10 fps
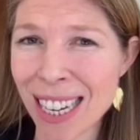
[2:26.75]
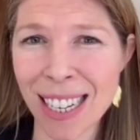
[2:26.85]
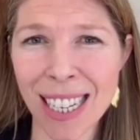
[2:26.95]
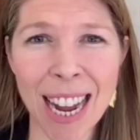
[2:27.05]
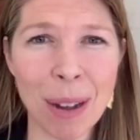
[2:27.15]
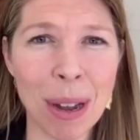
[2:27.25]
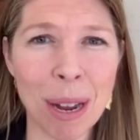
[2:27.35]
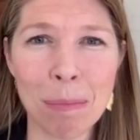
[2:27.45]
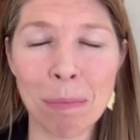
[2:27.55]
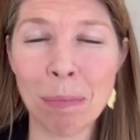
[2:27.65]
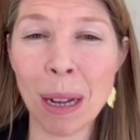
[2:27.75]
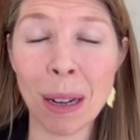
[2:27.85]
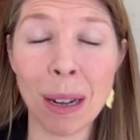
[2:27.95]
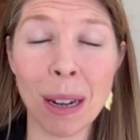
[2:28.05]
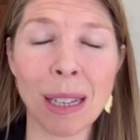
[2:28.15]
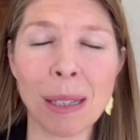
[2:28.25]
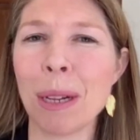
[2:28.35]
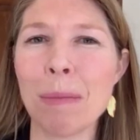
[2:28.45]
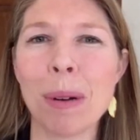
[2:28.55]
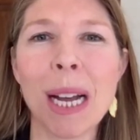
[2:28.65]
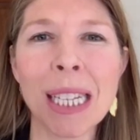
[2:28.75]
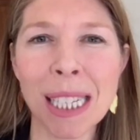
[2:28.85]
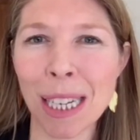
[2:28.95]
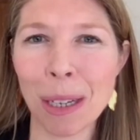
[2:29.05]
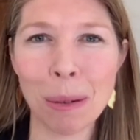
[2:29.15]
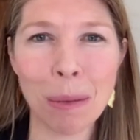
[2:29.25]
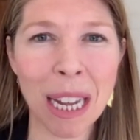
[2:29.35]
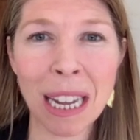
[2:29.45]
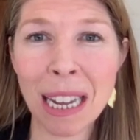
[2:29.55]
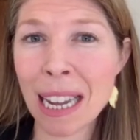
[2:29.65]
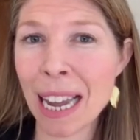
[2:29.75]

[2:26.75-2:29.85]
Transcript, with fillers: intake we had a, a hospital in boston who we